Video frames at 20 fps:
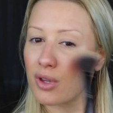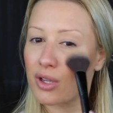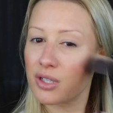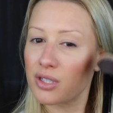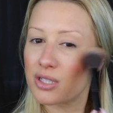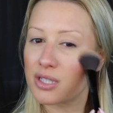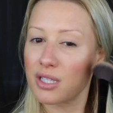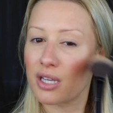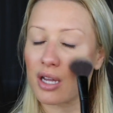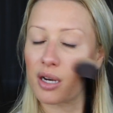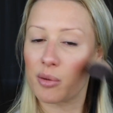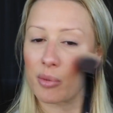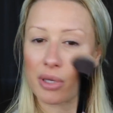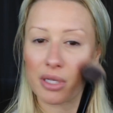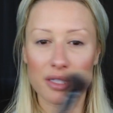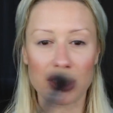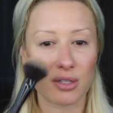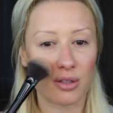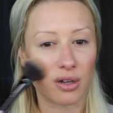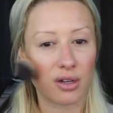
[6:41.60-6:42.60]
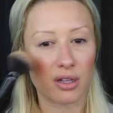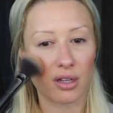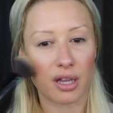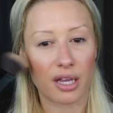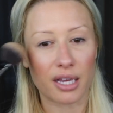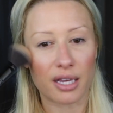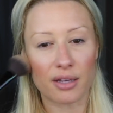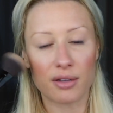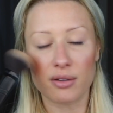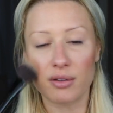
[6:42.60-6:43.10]
It just kind of makes you look
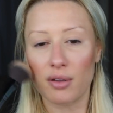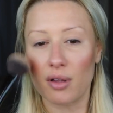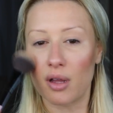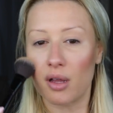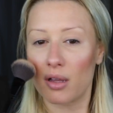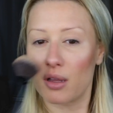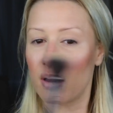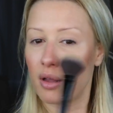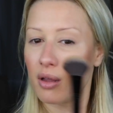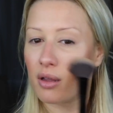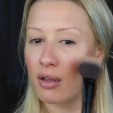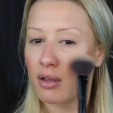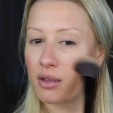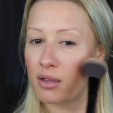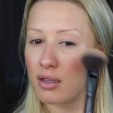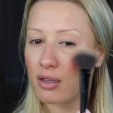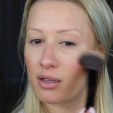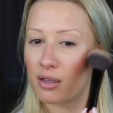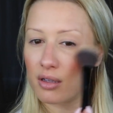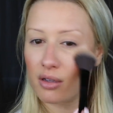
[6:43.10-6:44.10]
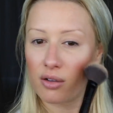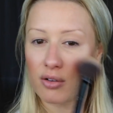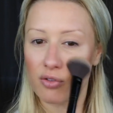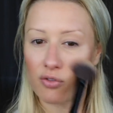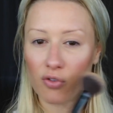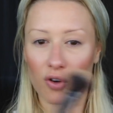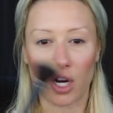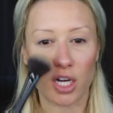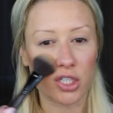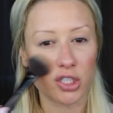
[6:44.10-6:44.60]
like
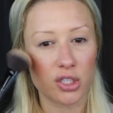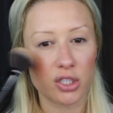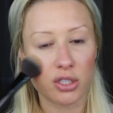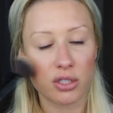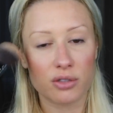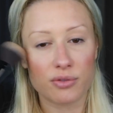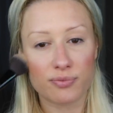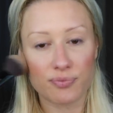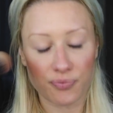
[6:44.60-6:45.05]
fresh.